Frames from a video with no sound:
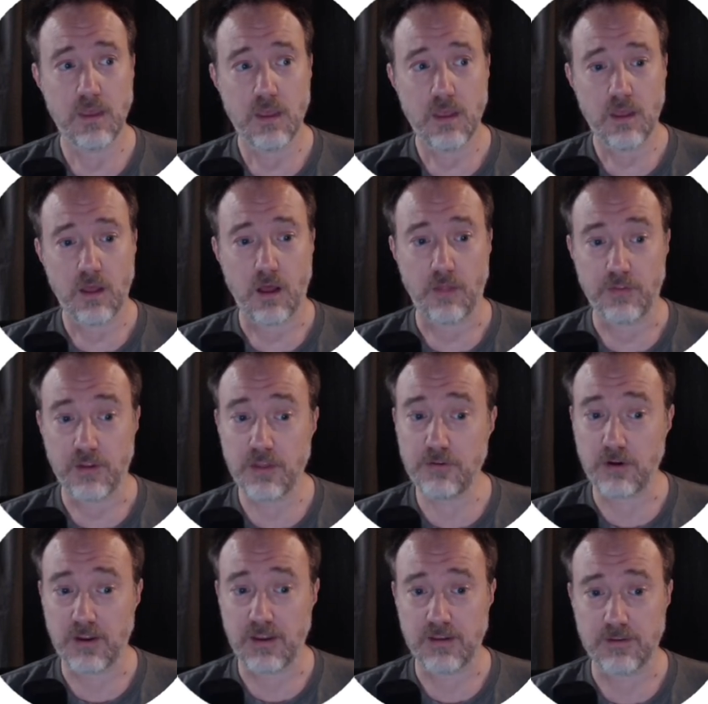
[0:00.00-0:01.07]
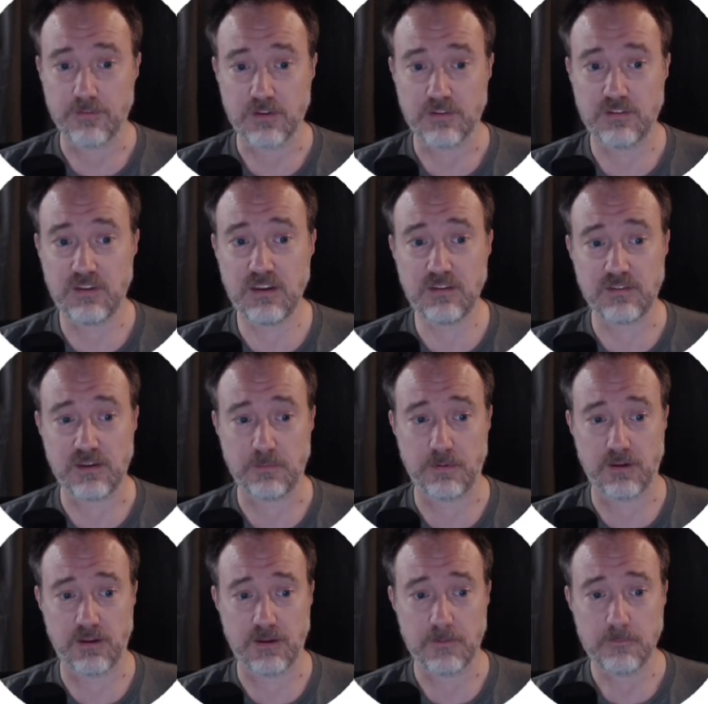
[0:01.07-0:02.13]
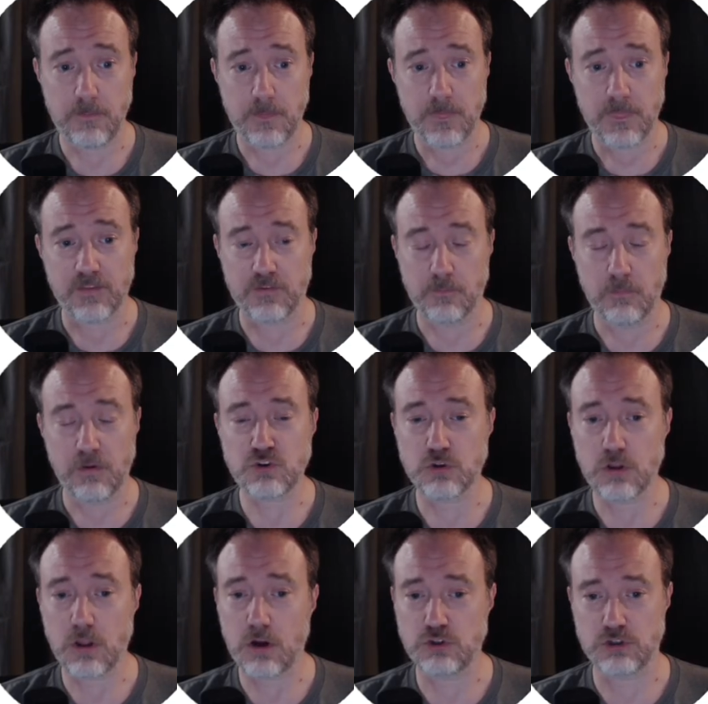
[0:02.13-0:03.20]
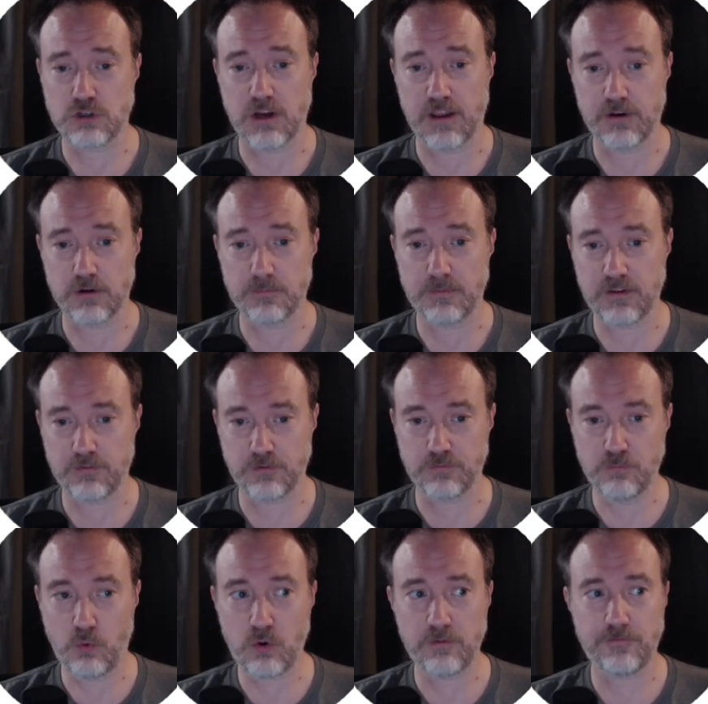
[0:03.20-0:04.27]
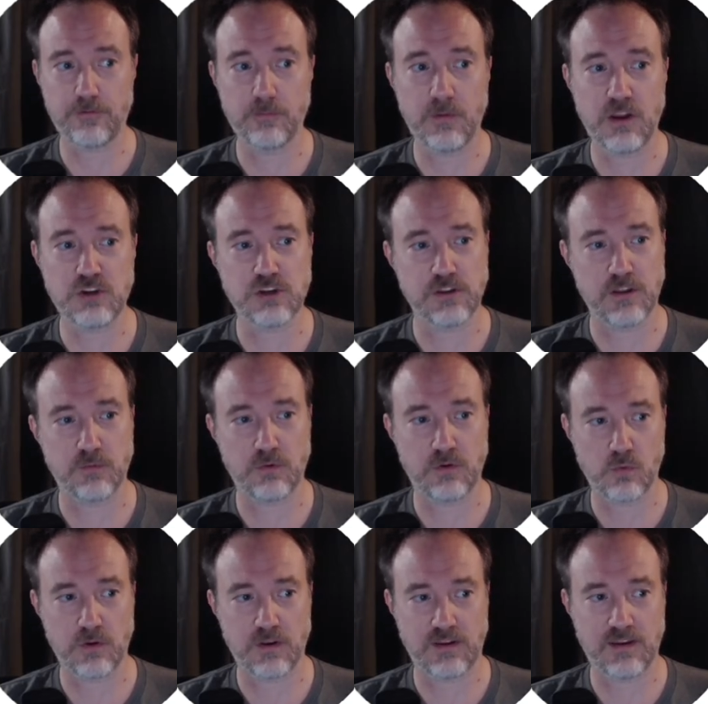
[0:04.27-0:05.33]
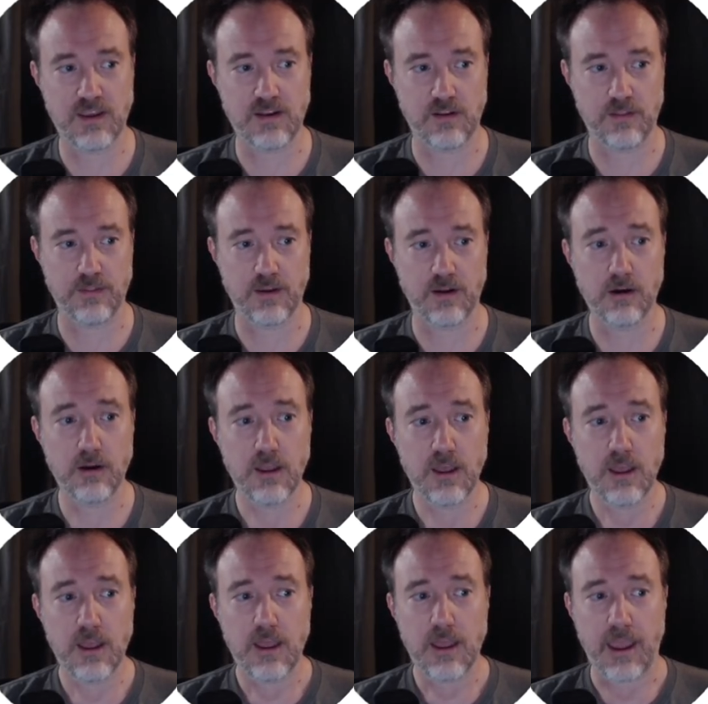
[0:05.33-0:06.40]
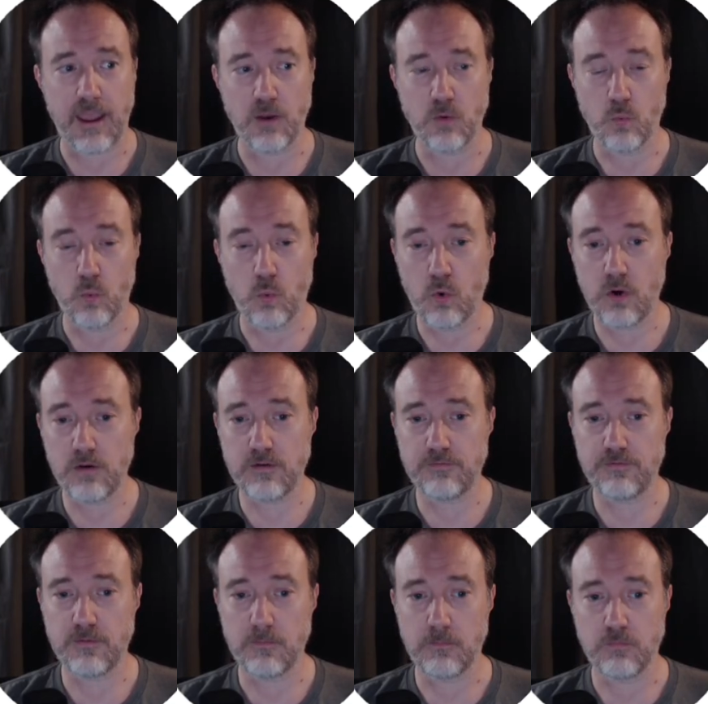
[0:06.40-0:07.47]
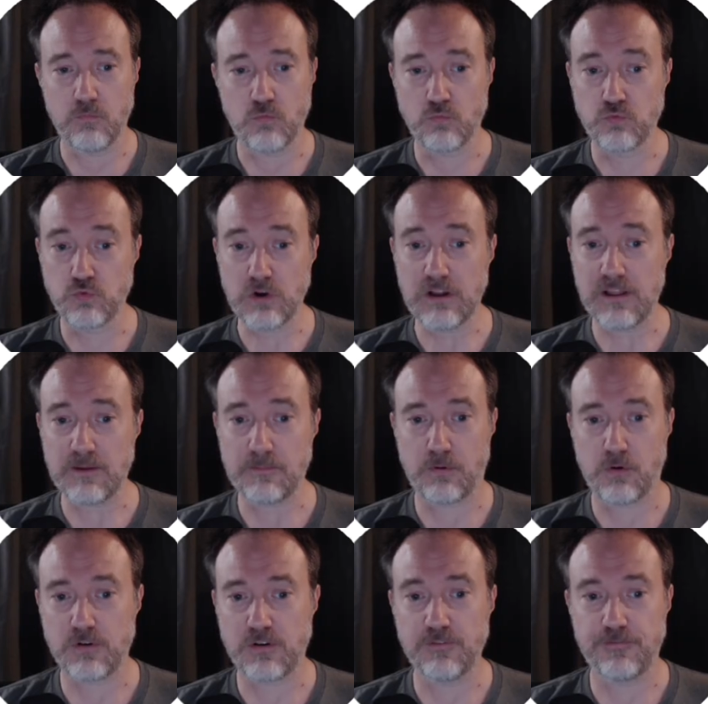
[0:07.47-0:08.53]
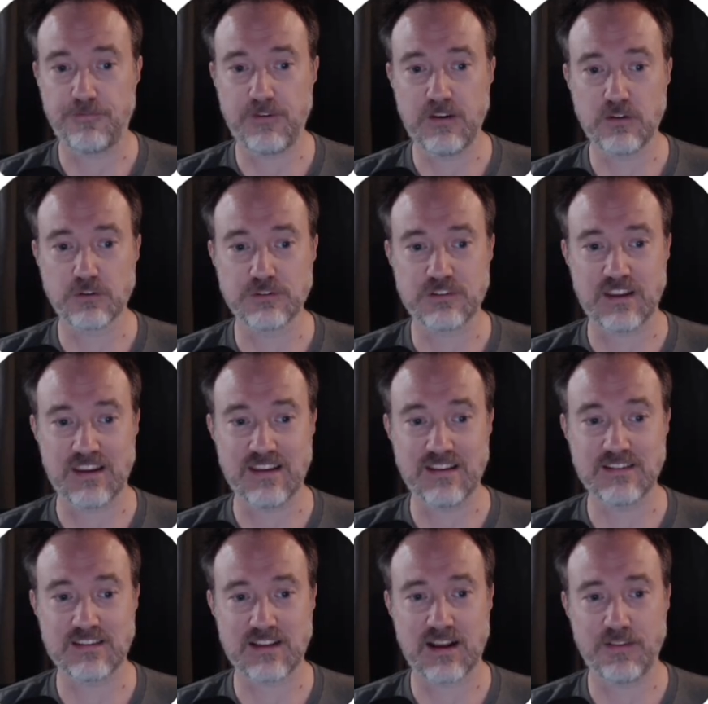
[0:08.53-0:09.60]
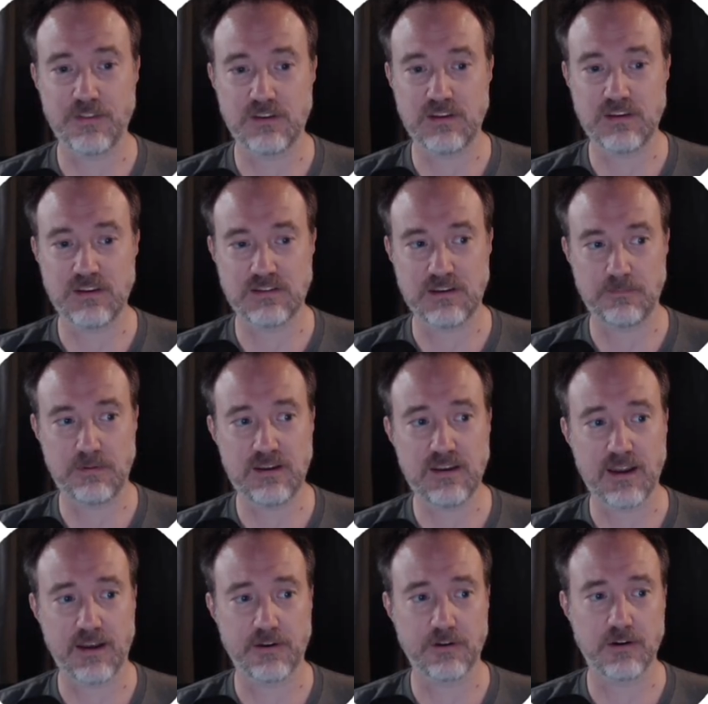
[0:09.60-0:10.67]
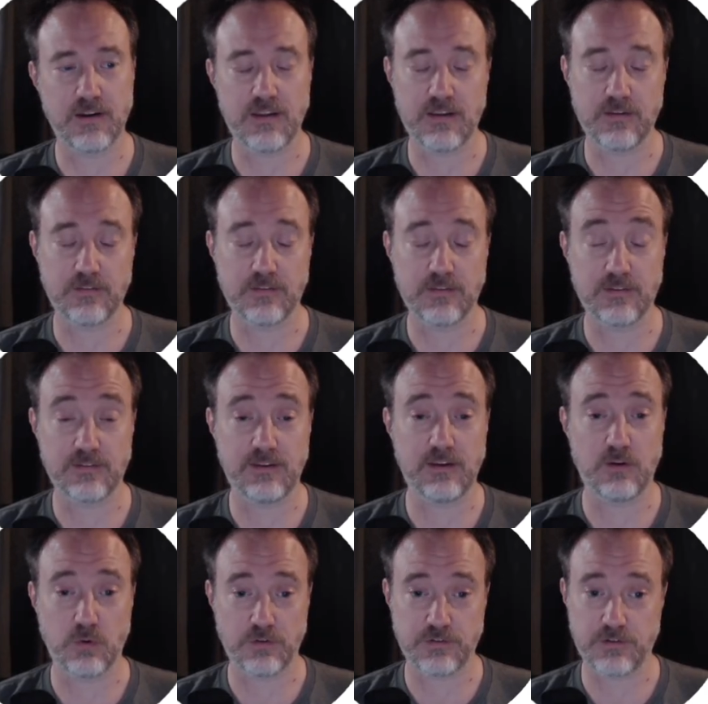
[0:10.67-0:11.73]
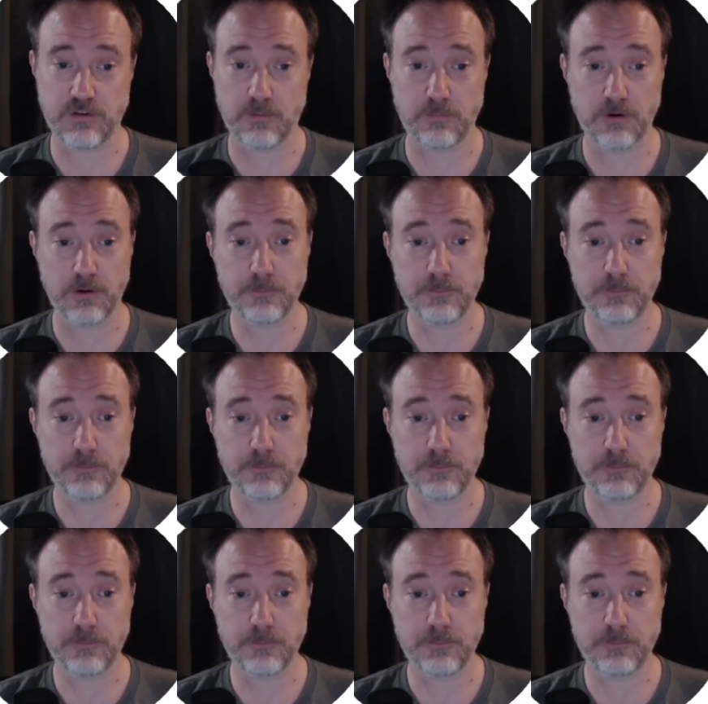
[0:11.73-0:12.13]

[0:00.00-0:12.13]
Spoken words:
On the other hand, if it's TCP, it's a much larger header because there's more information that we want to get in there. And one of the really important fields inside the TCP header is the sequence number.